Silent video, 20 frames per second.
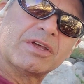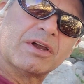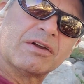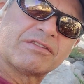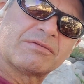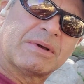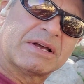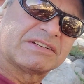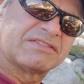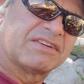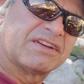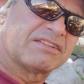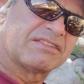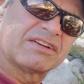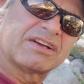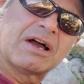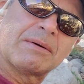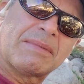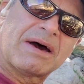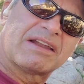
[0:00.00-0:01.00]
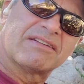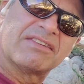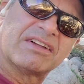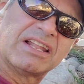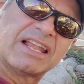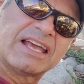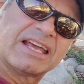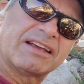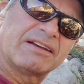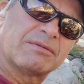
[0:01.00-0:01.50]
Especially if it doesn't come out of a
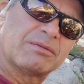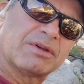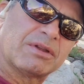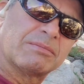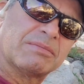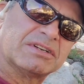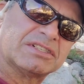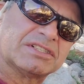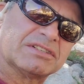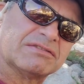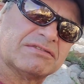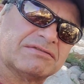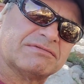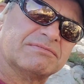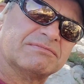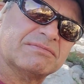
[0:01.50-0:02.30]
lake with a bunch of